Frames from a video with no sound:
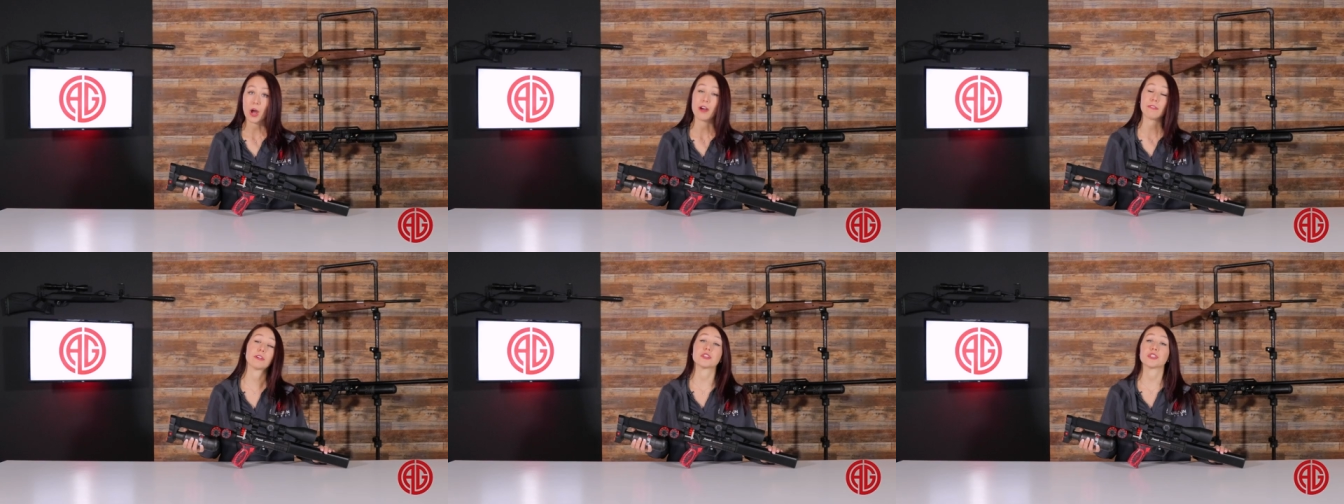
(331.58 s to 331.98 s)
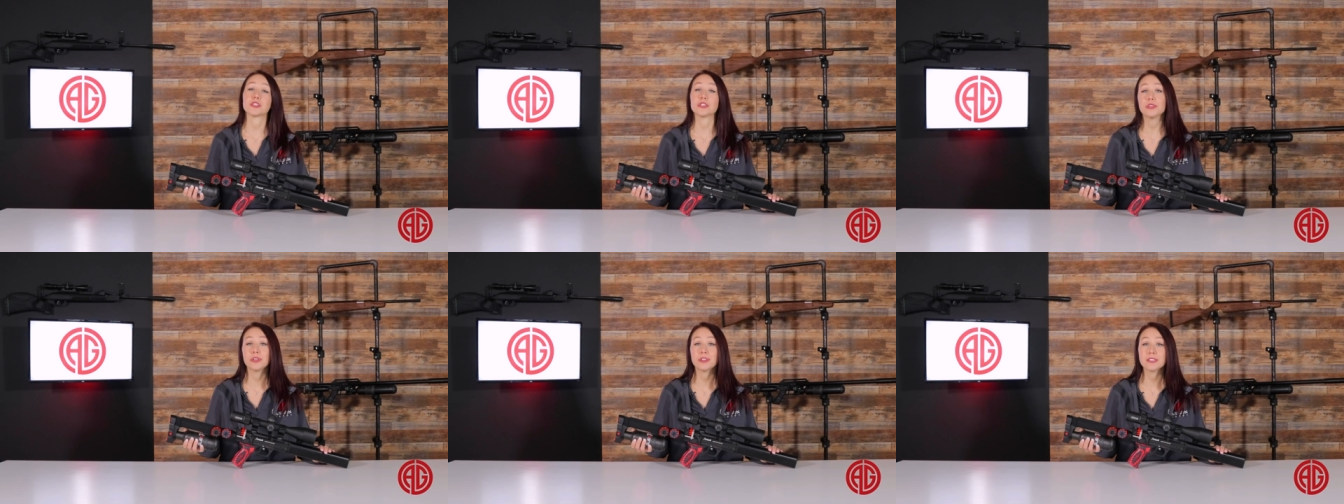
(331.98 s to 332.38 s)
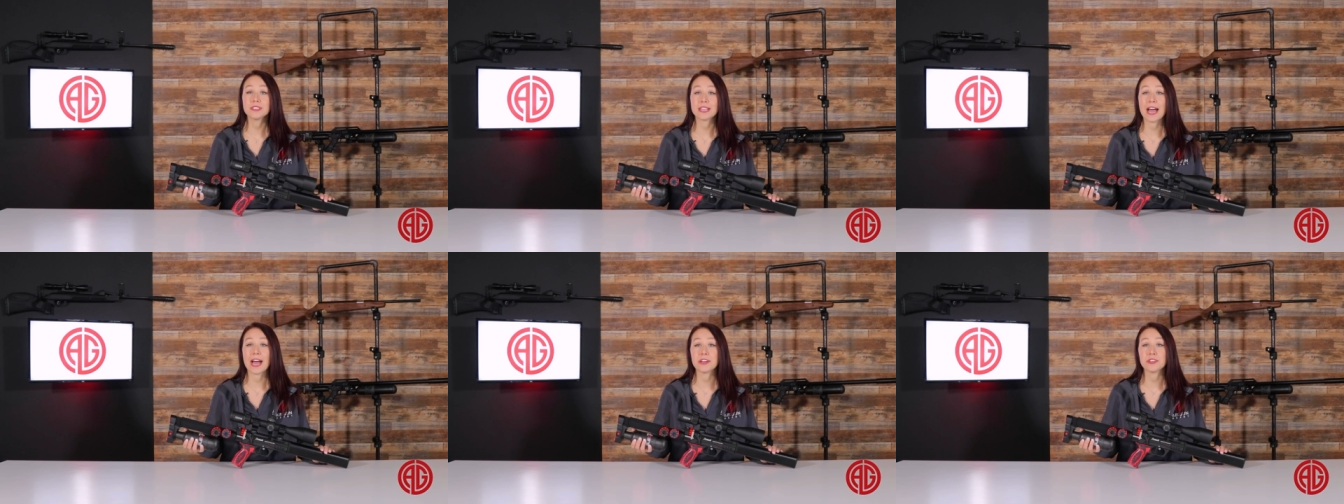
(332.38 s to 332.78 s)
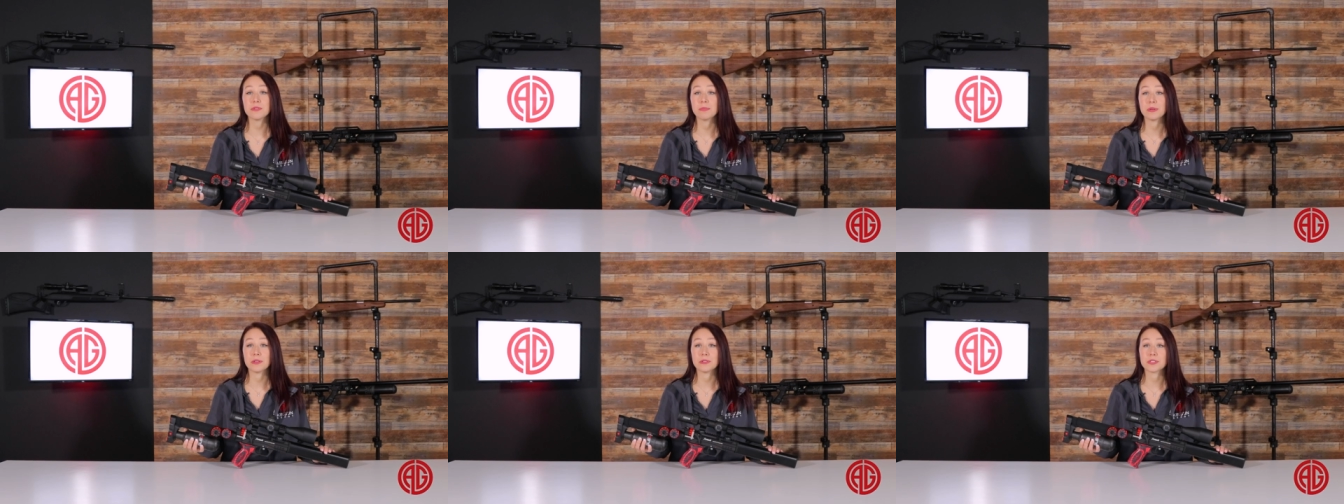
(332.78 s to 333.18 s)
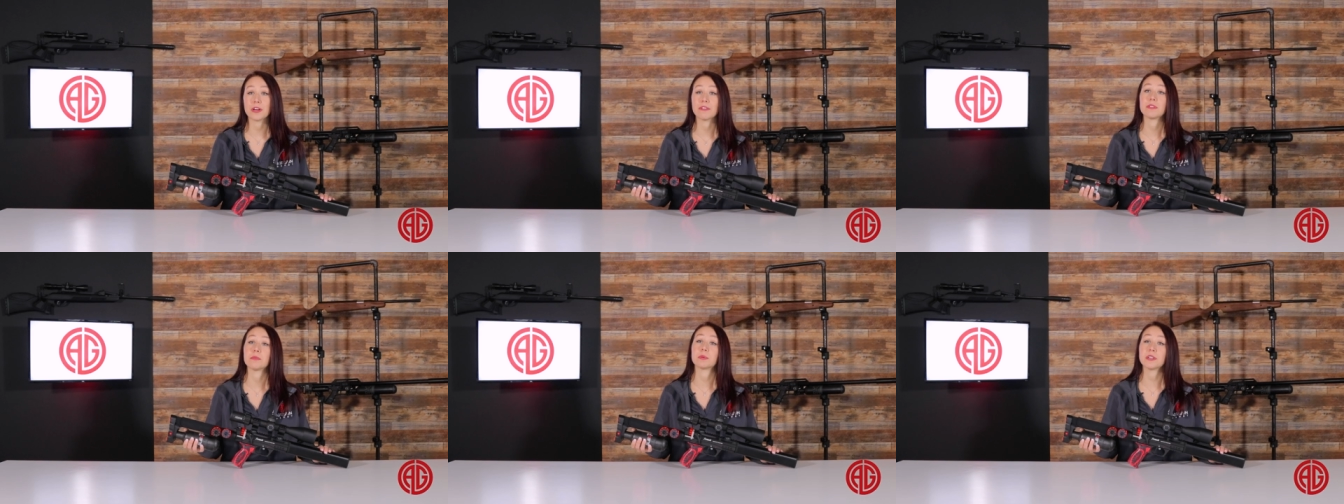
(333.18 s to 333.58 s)
offers shooters the attributes
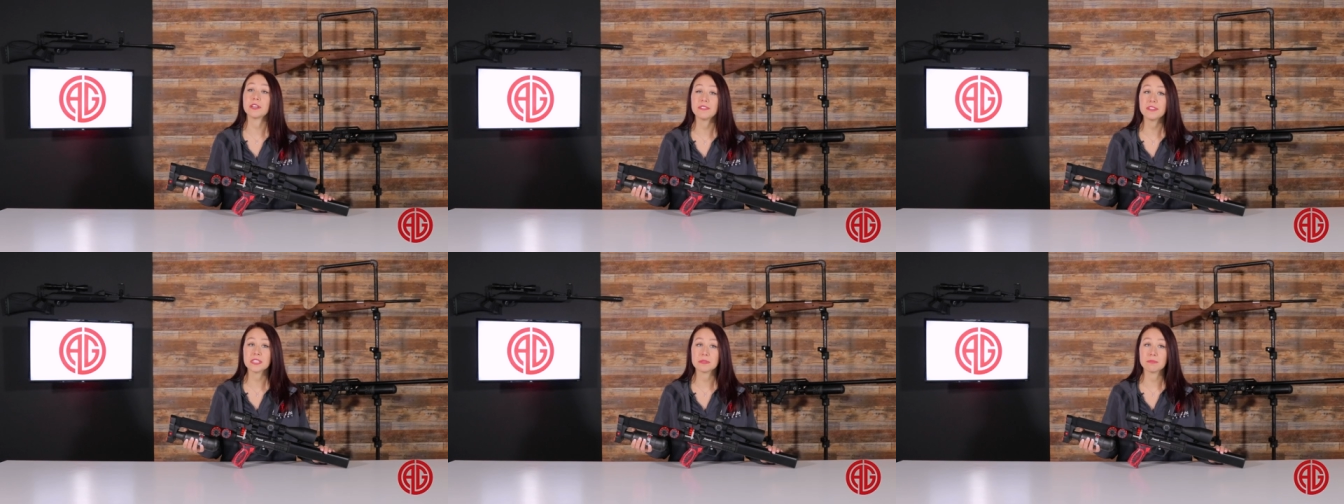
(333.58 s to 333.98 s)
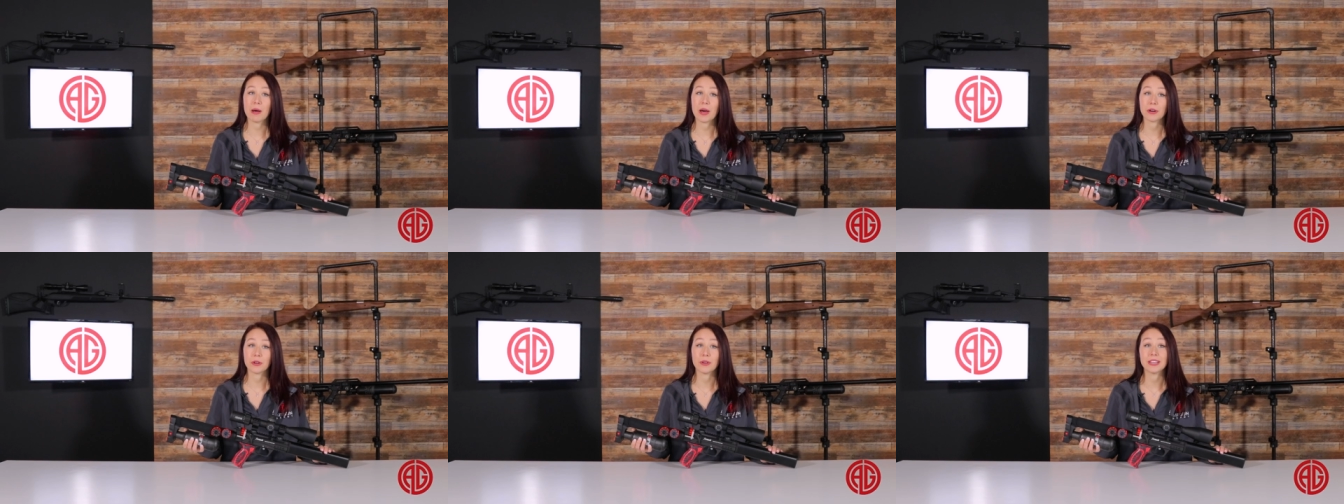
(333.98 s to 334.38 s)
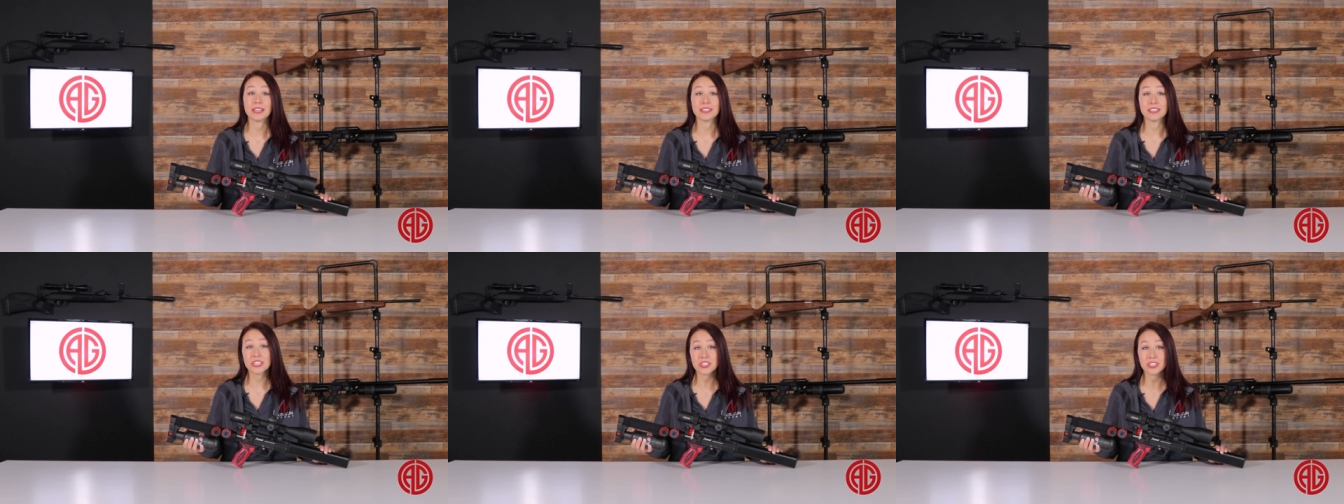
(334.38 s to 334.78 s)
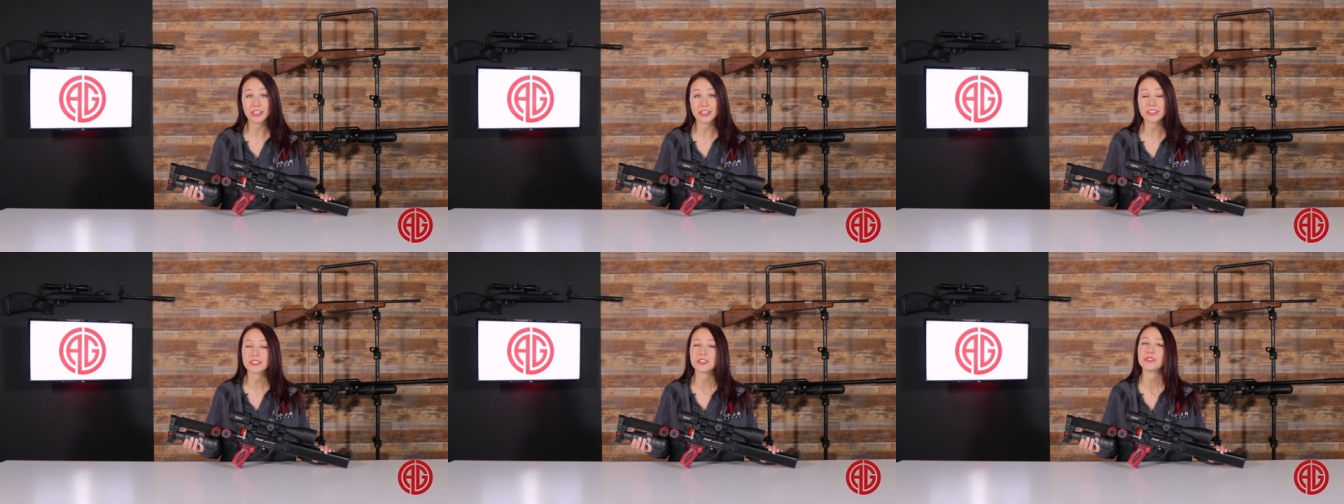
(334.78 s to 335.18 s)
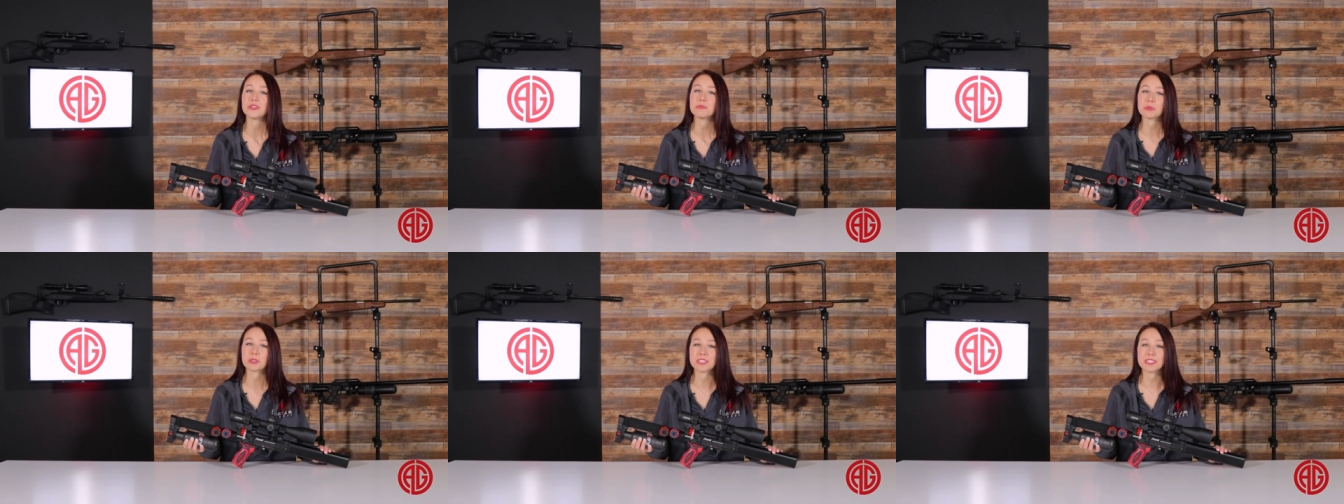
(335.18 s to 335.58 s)
of the previous model in addition to
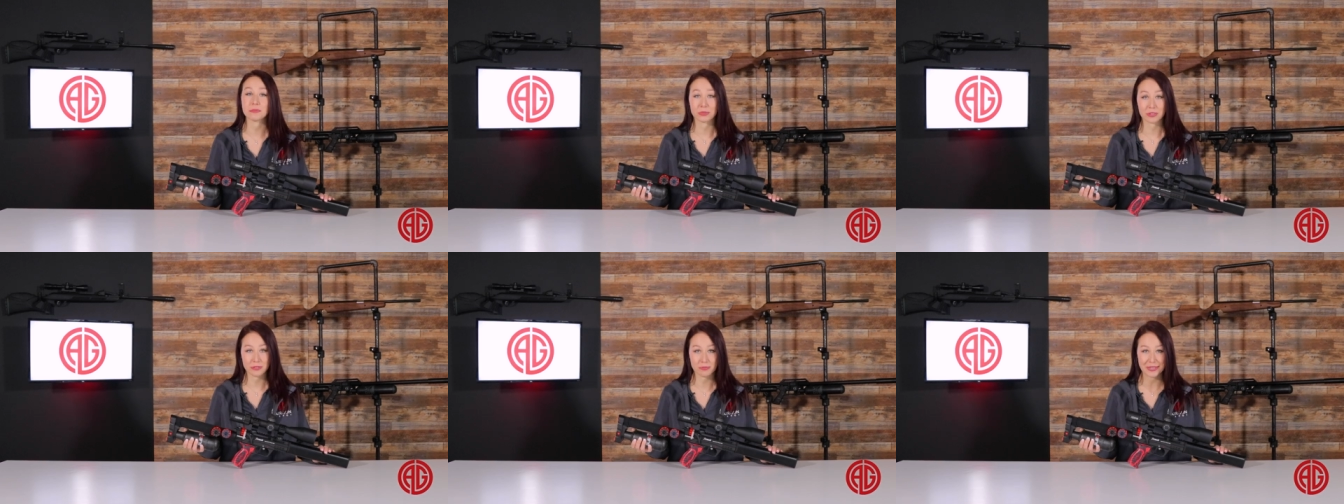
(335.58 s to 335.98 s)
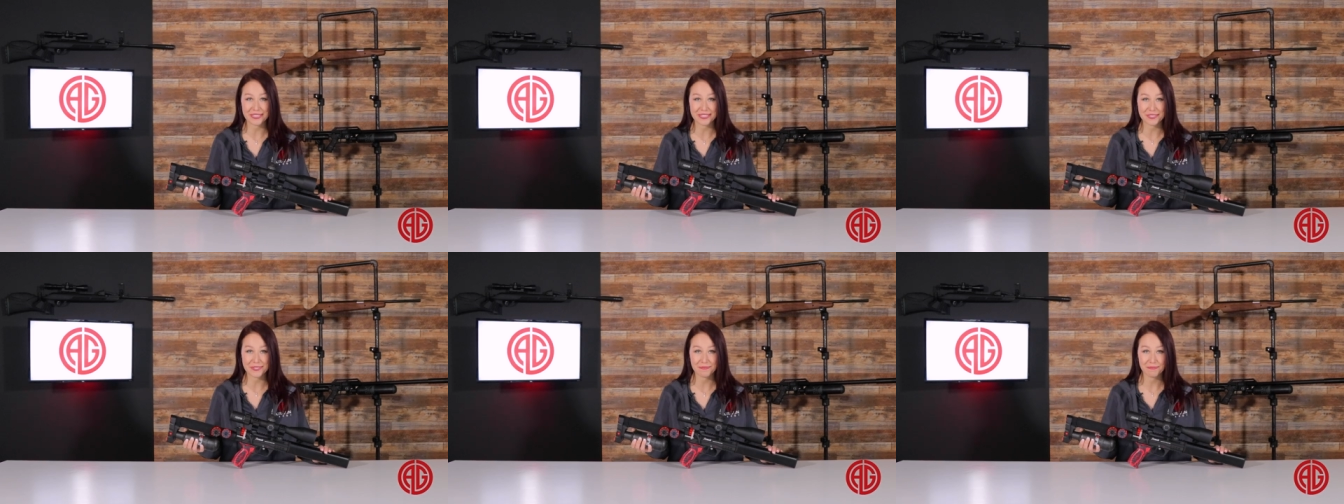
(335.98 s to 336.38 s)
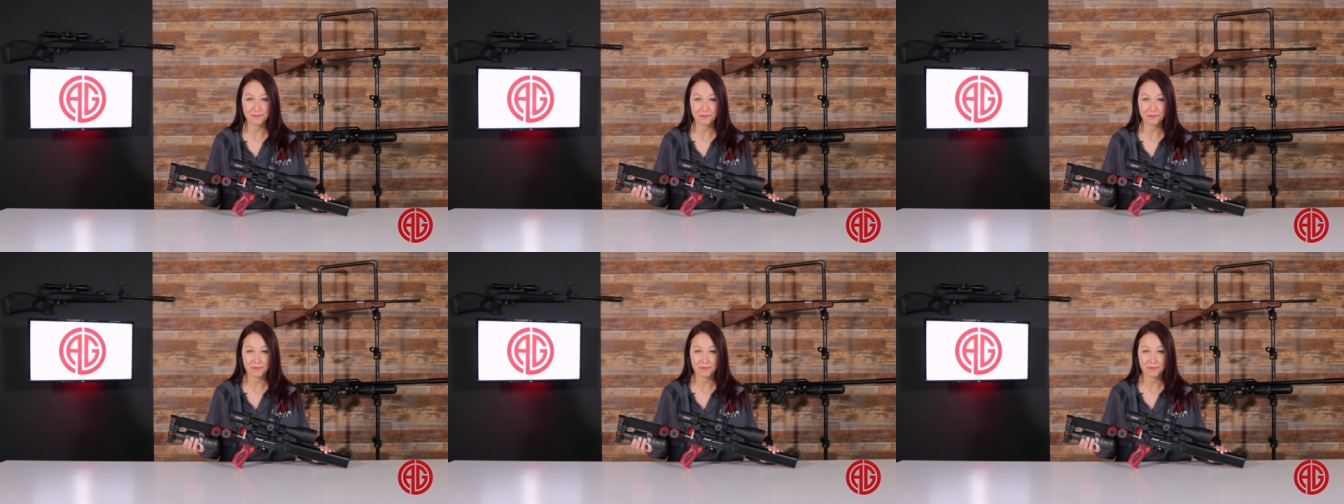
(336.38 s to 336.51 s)
numerous improvements.